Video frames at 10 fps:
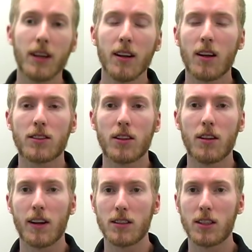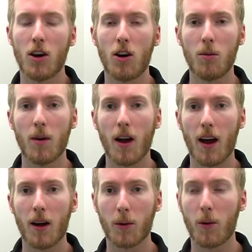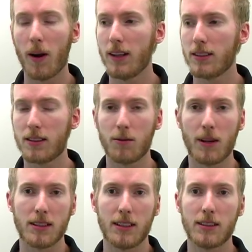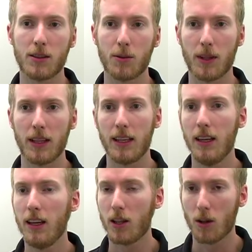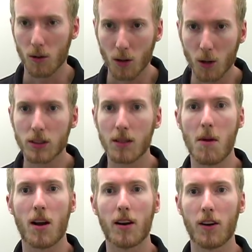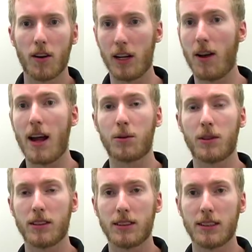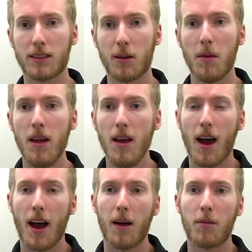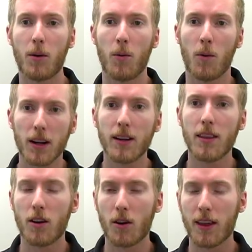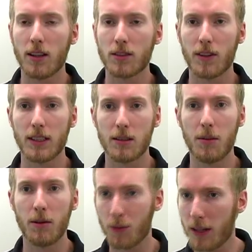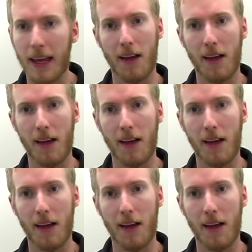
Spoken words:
in an alternative energy home requires residents to really, closely monitor and interact with their system. But we wanted in the North House for this to be really